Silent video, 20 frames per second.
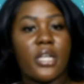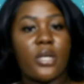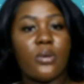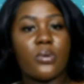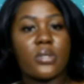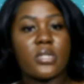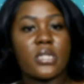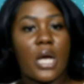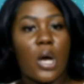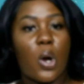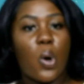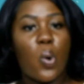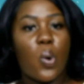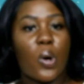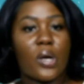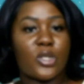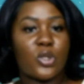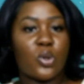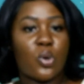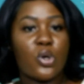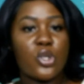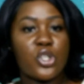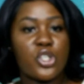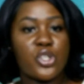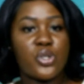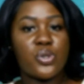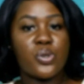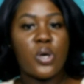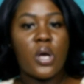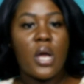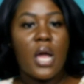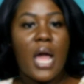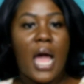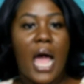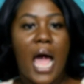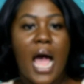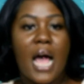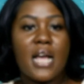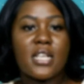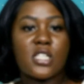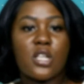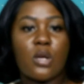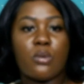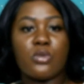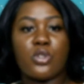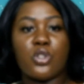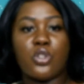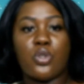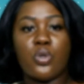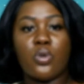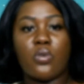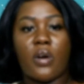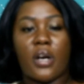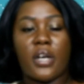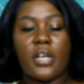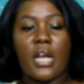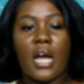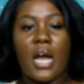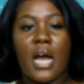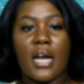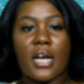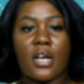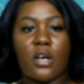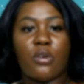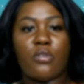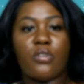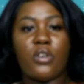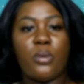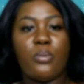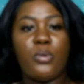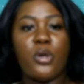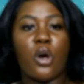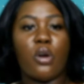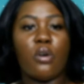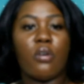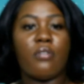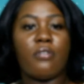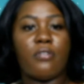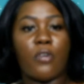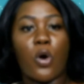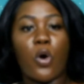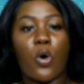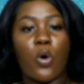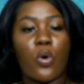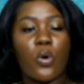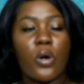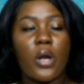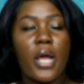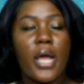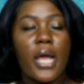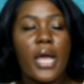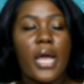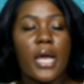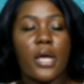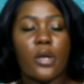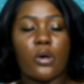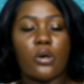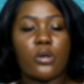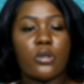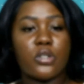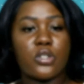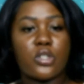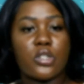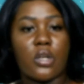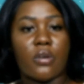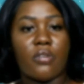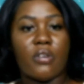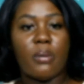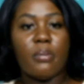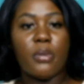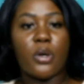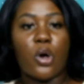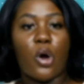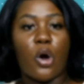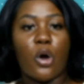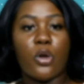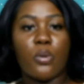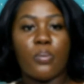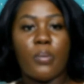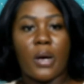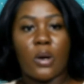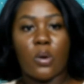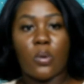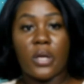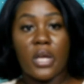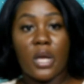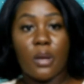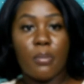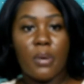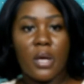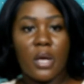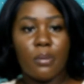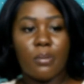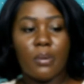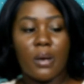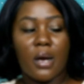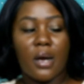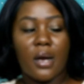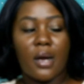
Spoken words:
He was like, oh, I told you I had something to do right now. I cannot really be on the phone and all this stuff. Let me call you back, okay, babe?